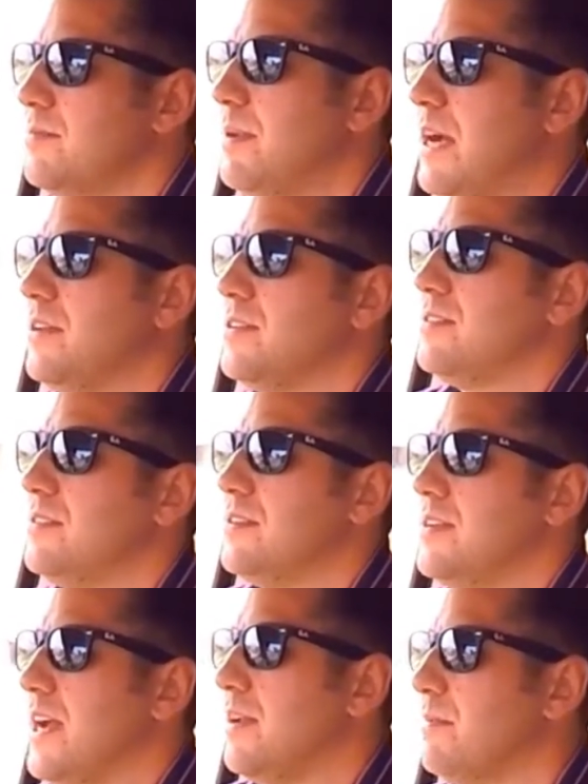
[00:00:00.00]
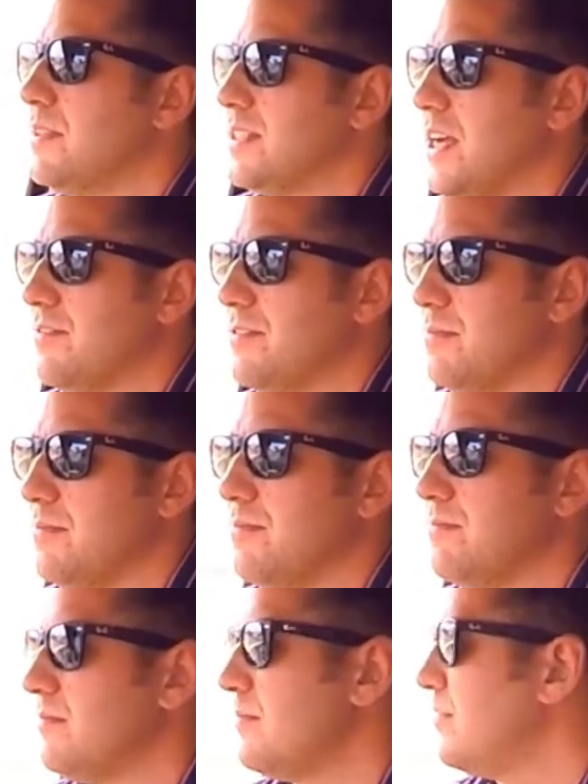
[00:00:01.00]
about nine months out from
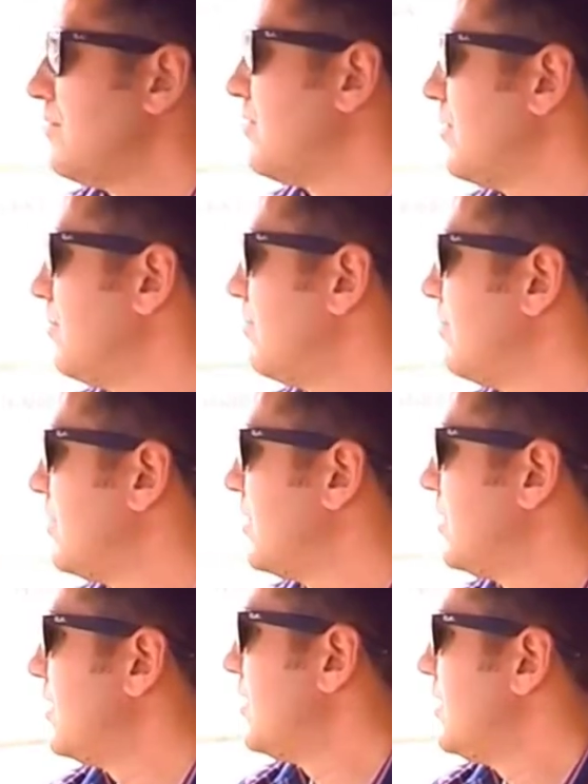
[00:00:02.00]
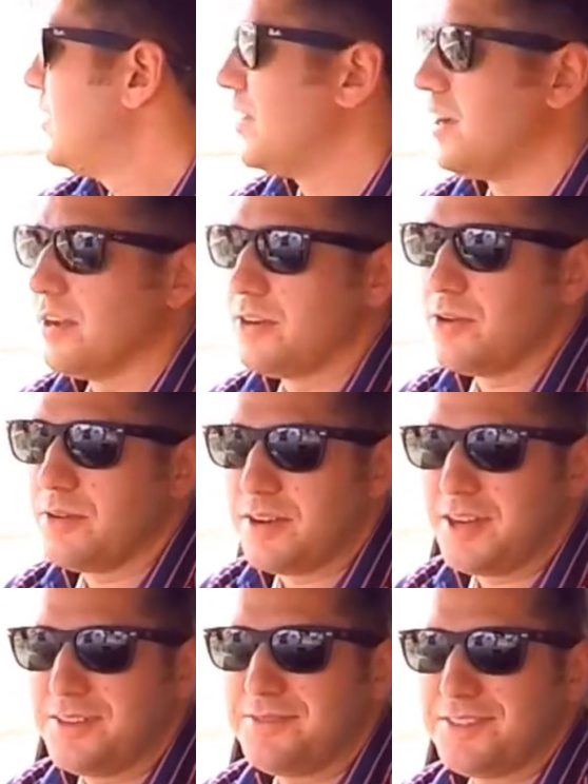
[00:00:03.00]
from the gun going
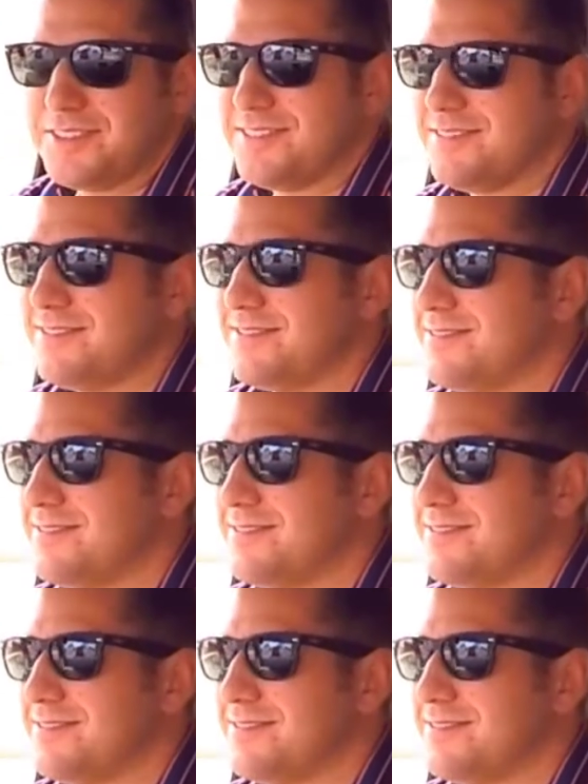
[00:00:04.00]
off and